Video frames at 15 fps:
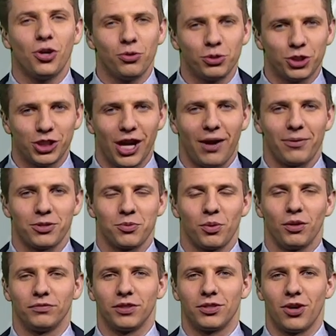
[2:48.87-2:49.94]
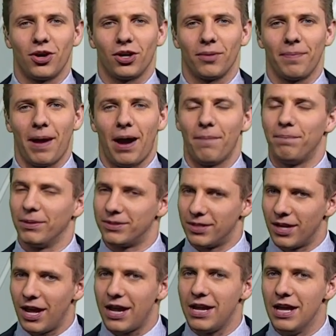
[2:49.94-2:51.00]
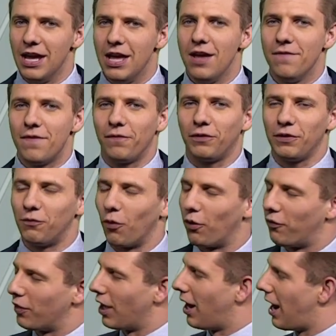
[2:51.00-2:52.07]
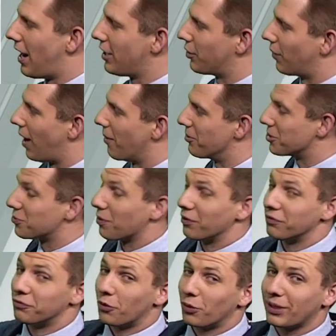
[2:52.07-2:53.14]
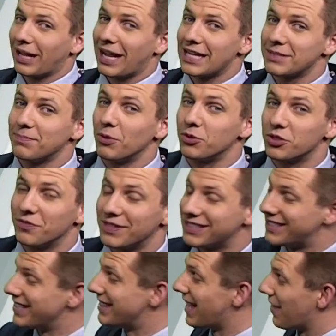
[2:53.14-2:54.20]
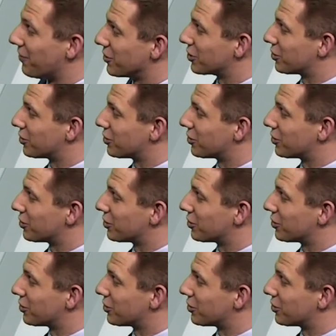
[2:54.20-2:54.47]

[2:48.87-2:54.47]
showers we'll have to talk about. But today, 54 for the high in your eyewitness weather forecast. Most of us did that this